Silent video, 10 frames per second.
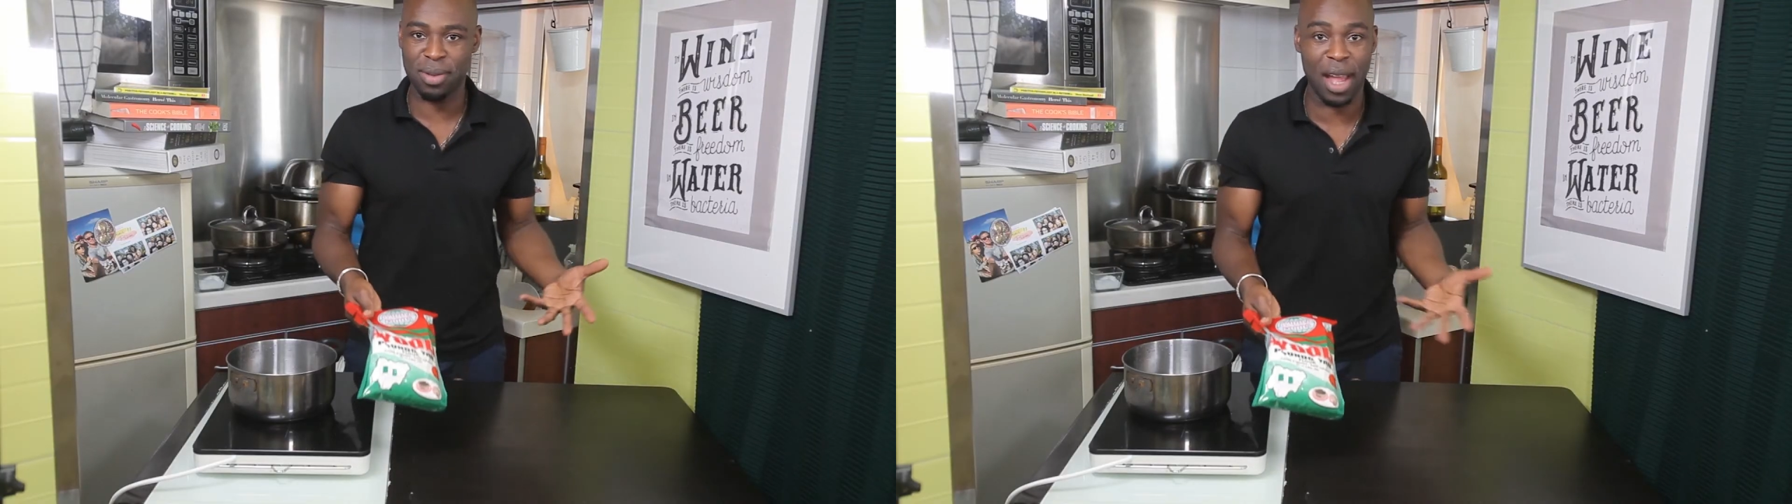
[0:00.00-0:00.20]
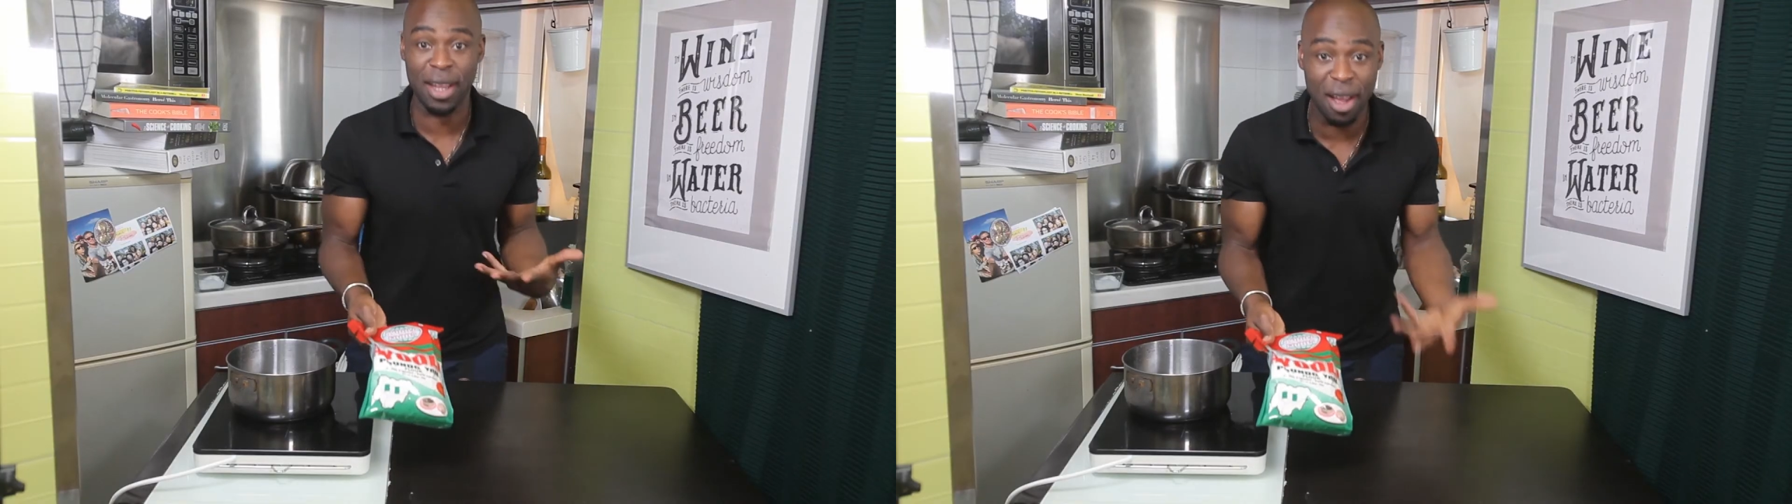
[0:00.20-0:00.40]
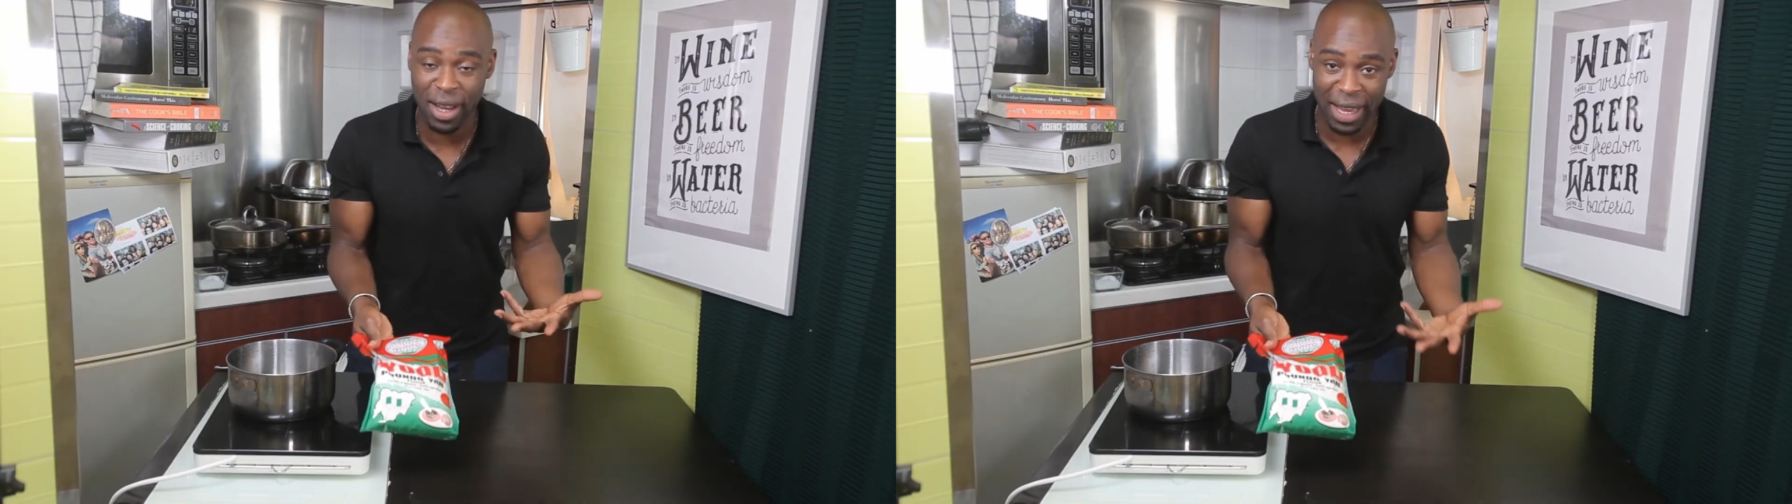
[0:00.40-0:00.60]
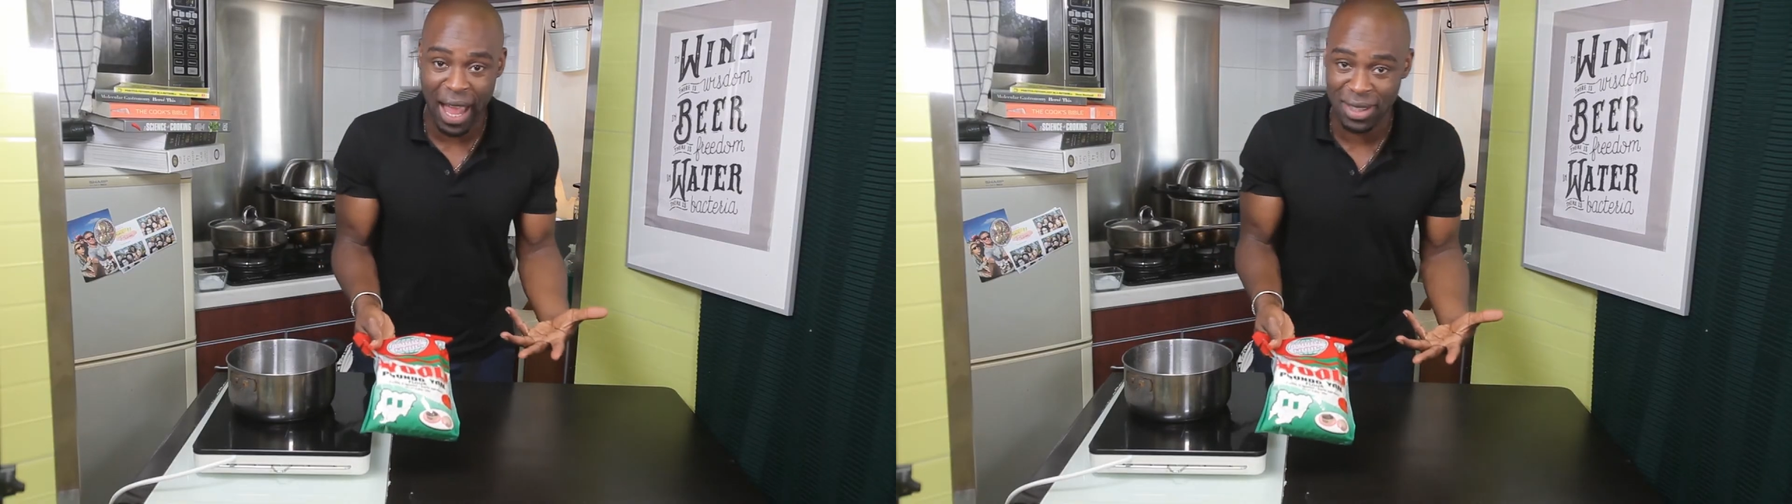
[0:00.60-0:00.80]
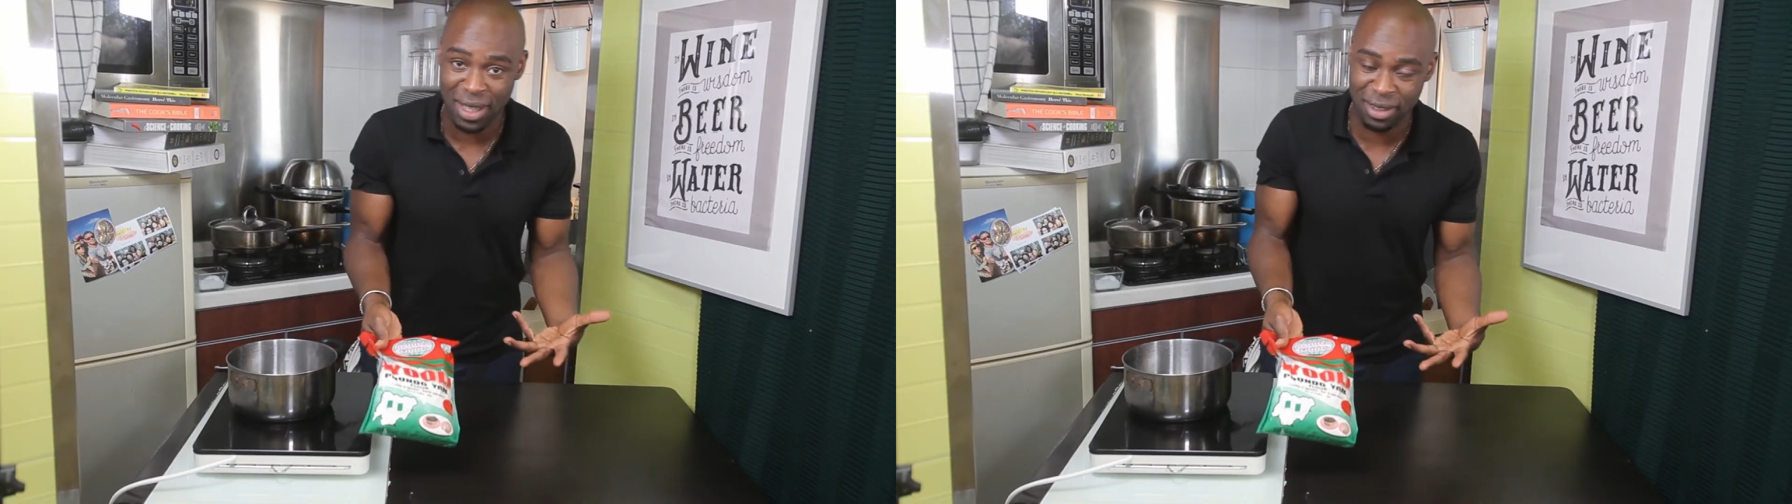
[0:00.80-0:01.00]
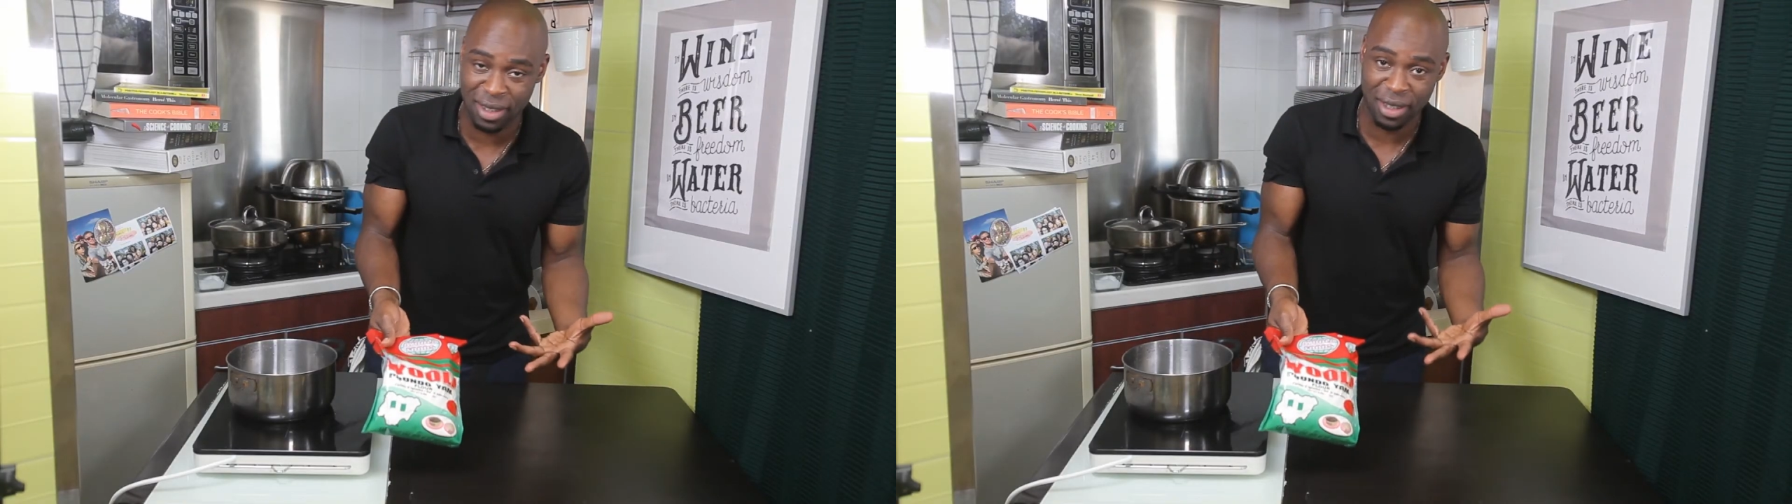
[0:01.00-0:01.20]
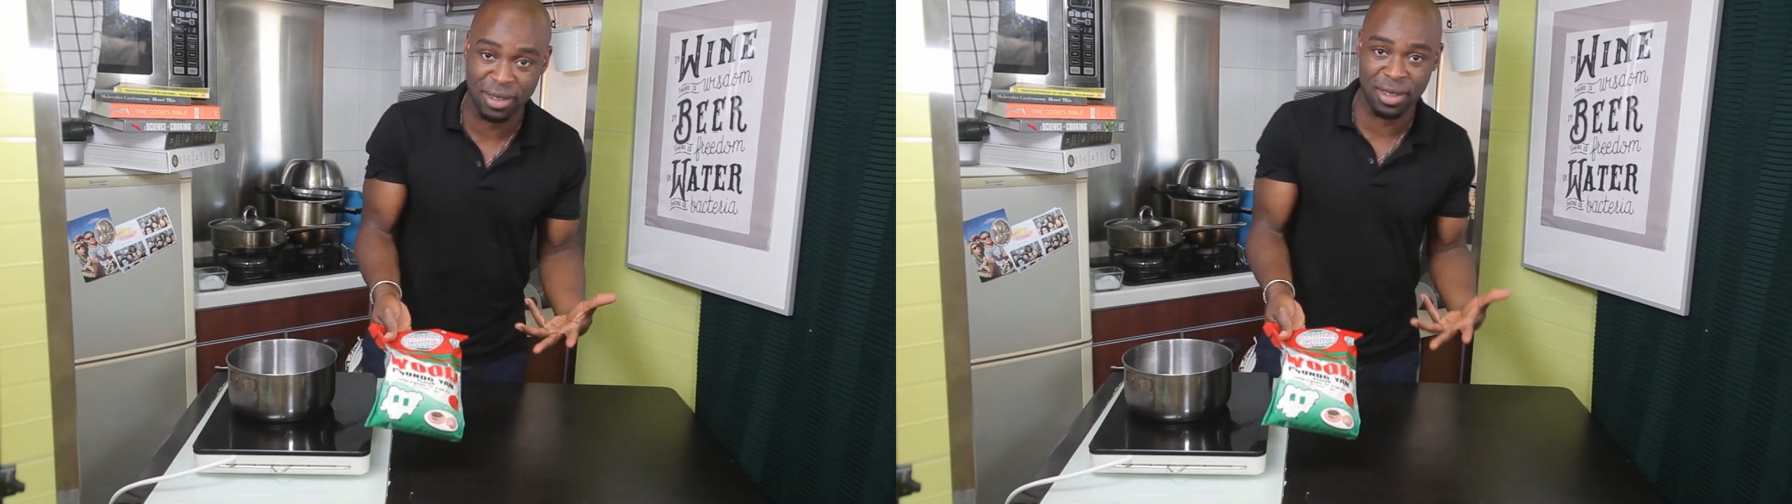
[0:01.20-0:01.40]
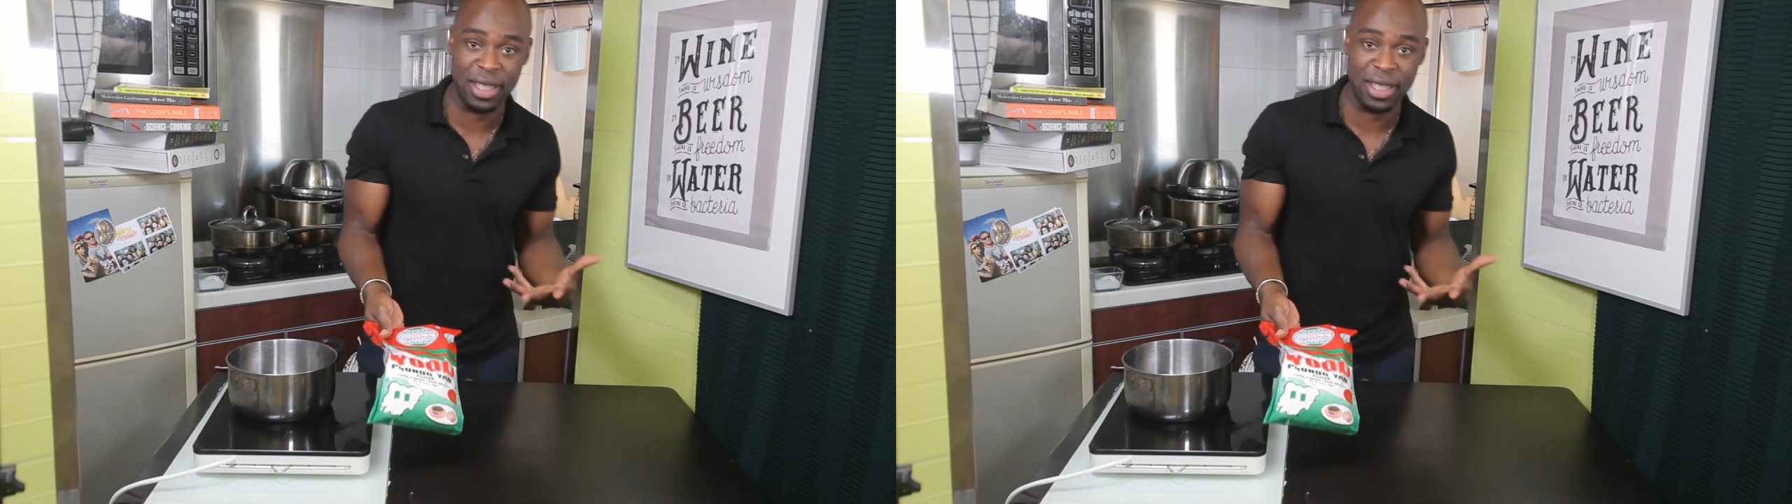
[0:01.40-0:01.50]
I can't get access to